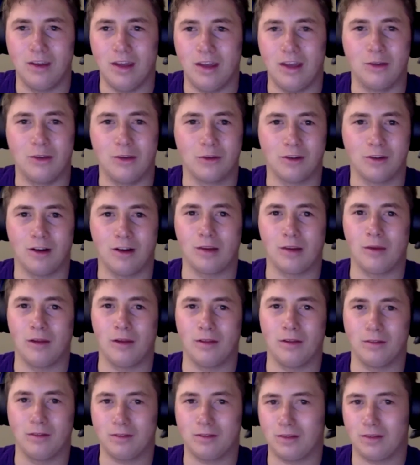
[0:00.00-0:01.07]
And you were talking
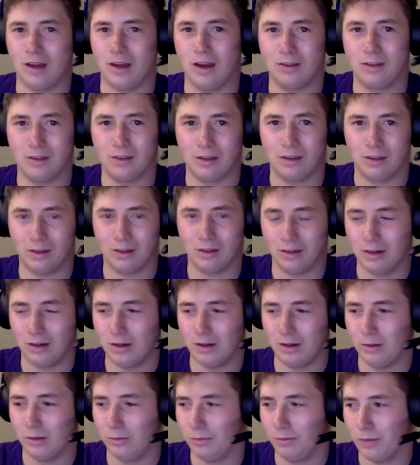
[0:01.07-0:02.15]
about guys like
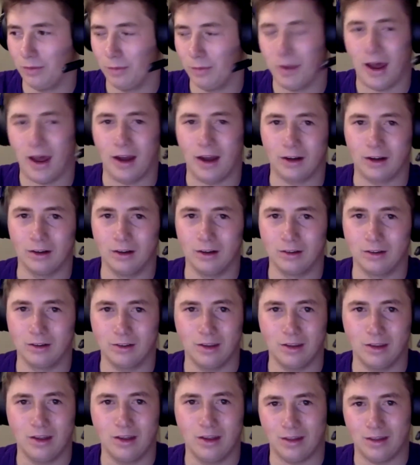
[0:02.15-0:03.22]
the Packers.
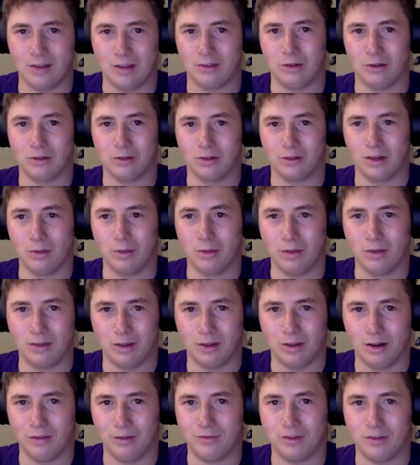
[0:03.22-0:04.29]
That's also going to be
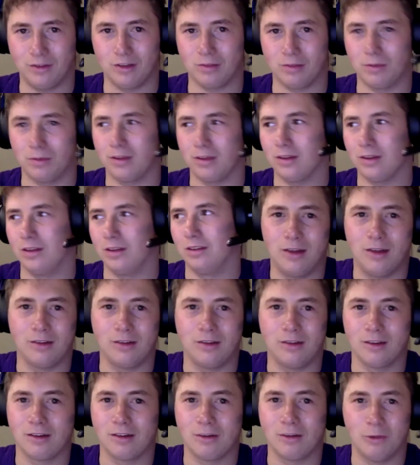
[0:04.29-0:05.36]
tough just because
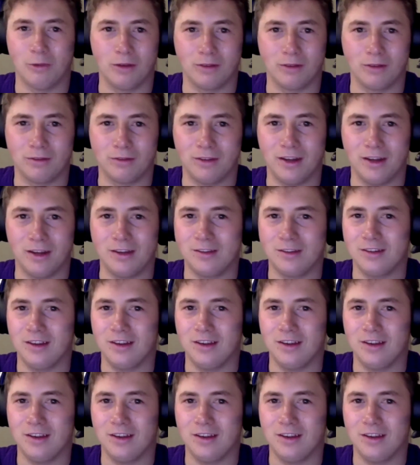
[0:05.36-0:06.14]
they're going to want revenge.